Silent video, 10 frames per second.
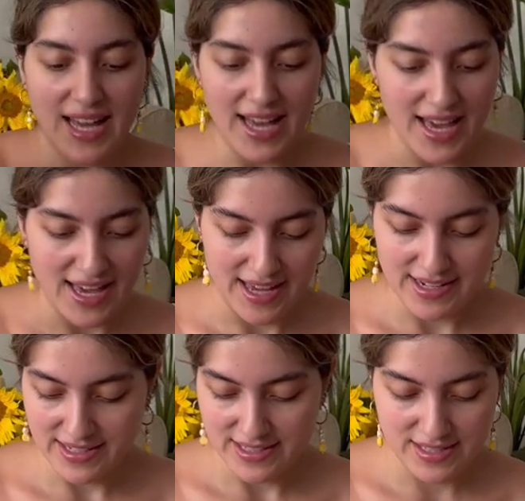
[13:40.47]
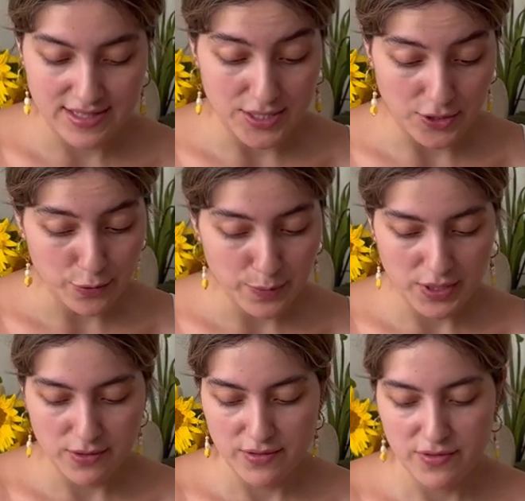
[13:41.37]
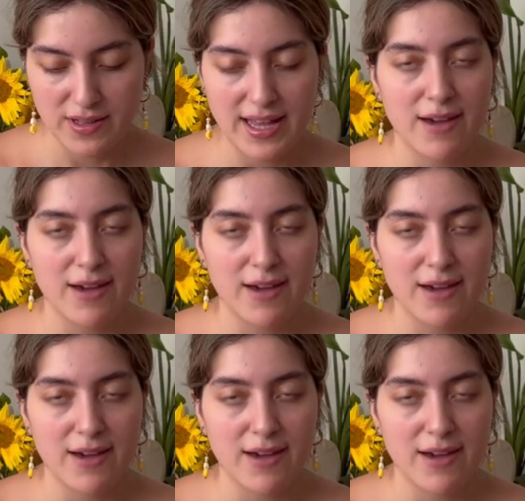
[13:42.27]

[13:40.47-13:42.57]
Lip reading: and it's so beautiful.